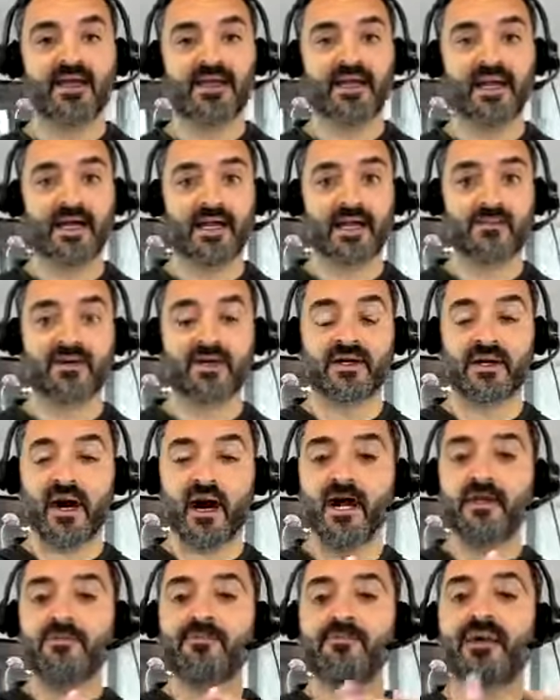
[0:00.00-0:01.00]
And I'm going to
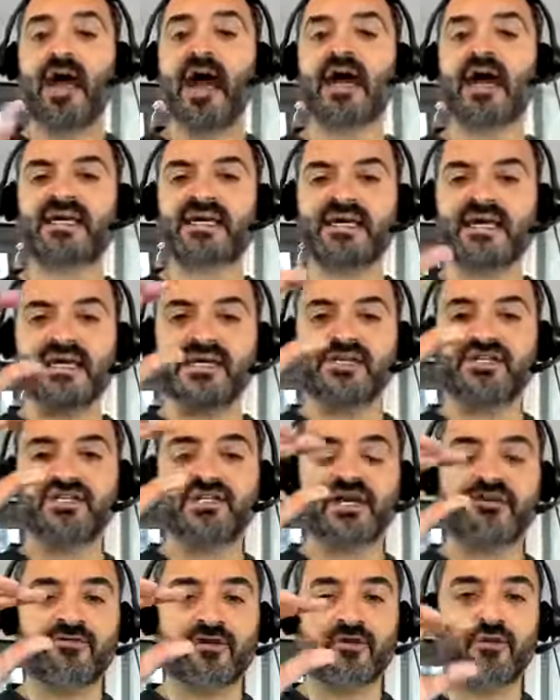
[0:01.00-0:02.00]
unpack each
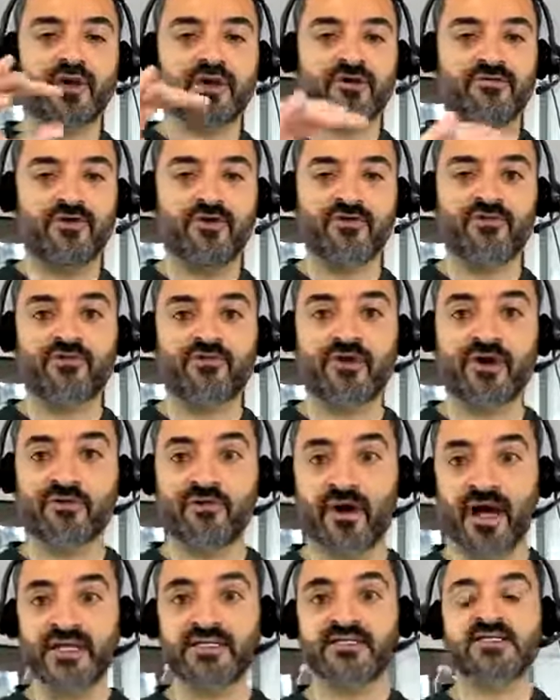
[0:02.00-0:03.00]
and every one of those
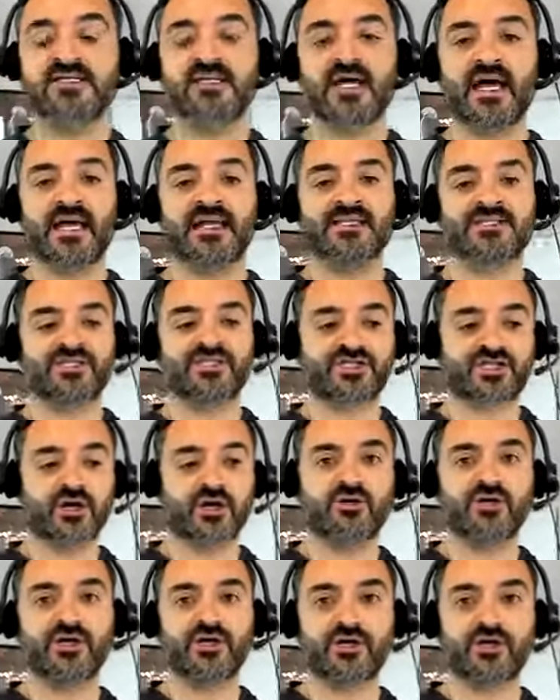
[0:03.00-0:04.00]
regrets and
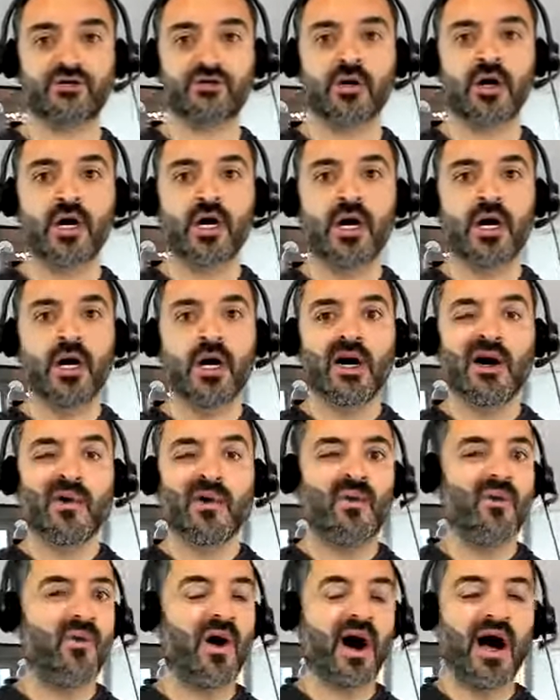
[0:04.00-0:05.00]
show you
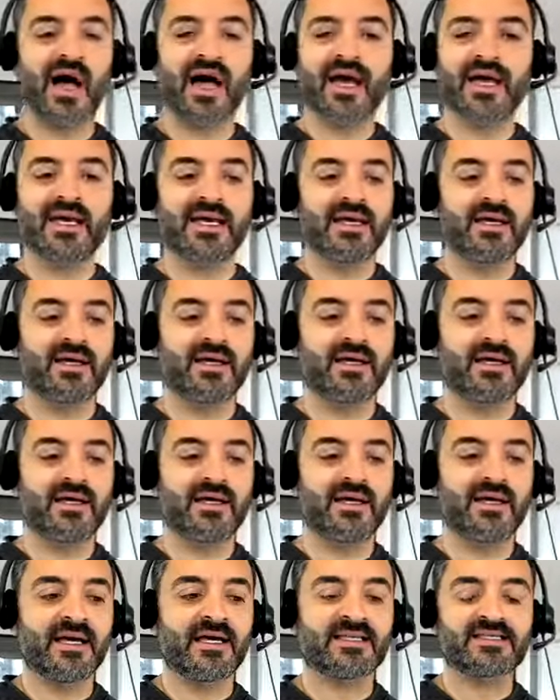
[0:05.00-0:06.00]
why
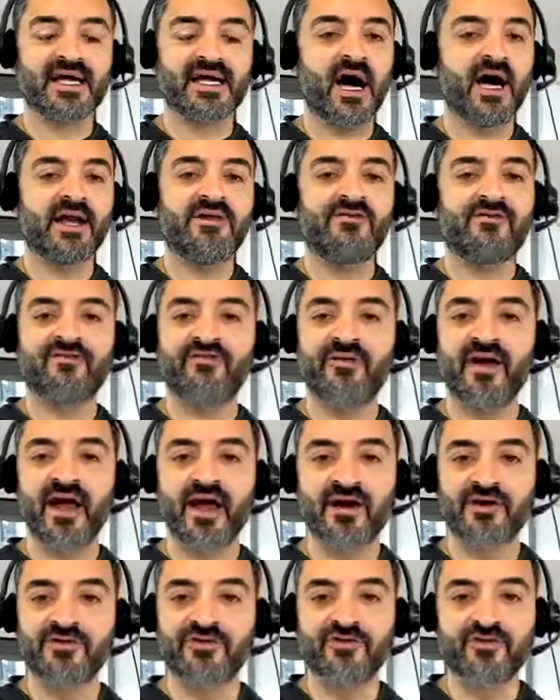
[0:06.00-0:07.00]
it's
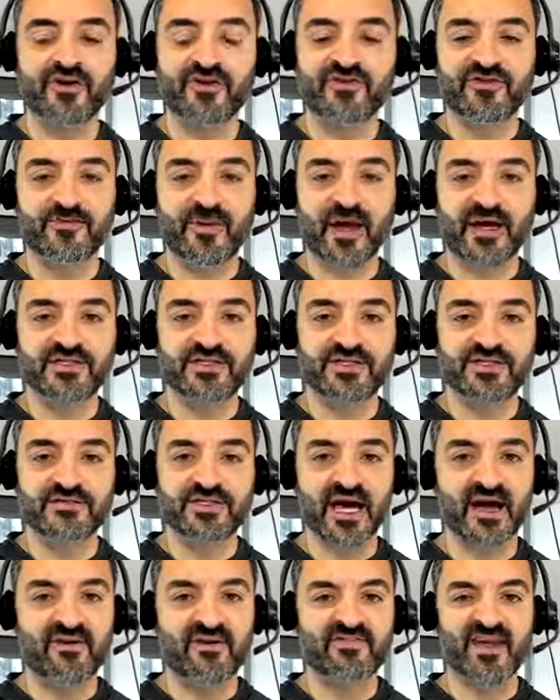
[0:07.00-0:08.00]
unfair to expect you
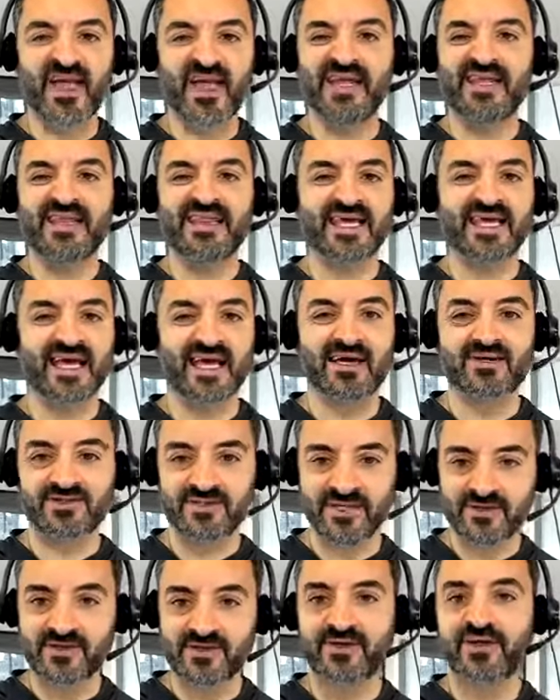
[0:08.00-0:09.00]
to have anything else
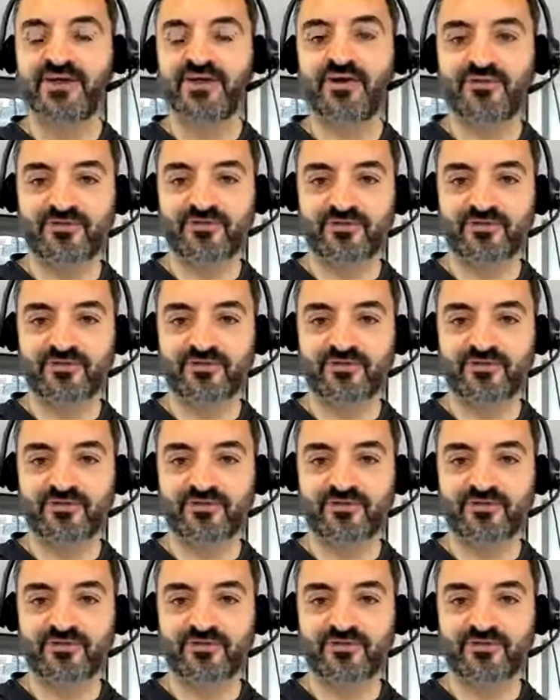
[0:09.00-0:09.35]
other than those